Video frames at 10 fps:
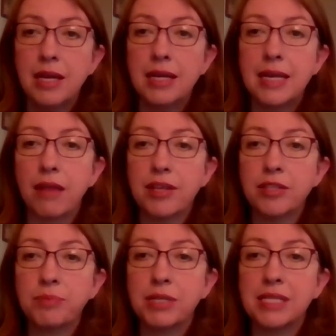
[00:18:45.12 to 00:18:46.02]
Now
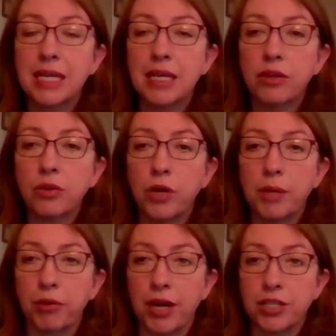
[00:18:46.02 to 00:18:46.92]
this particular
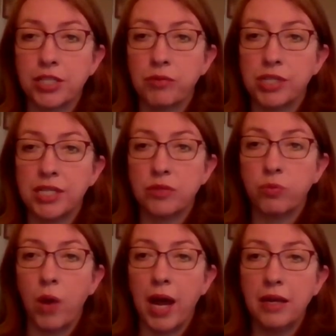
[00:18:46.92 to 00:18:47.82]
chord progression, which is
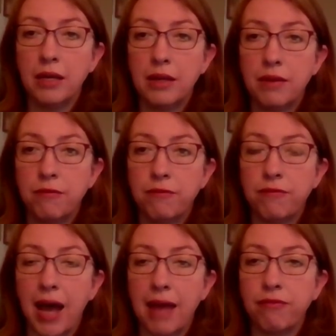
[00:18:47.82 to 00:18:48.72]
1,
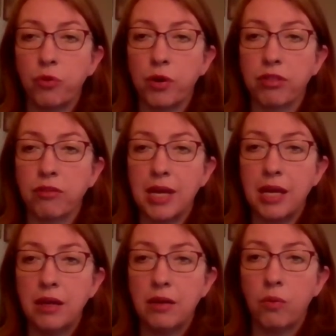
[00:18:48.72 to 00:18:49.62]
5, 4,
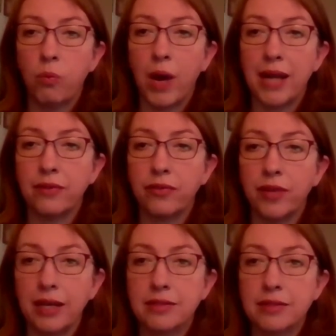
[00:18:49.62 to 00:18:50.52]
3, 1,
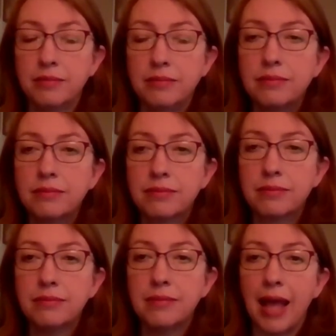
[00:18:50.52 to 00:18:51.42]
6,
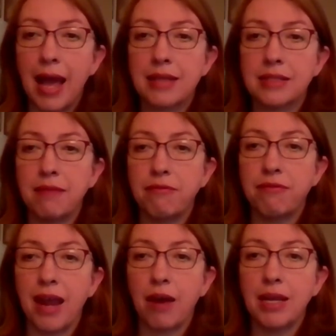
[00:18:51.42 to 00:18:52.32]
has a
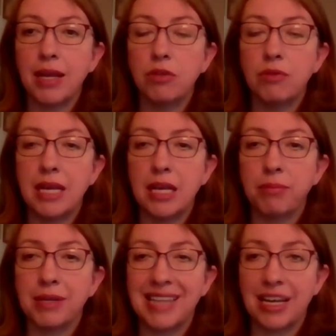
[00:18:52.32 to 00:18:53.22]
very unique
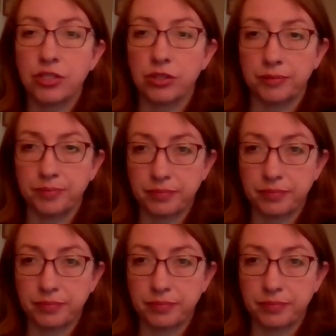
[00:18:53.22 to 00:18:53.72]
potential.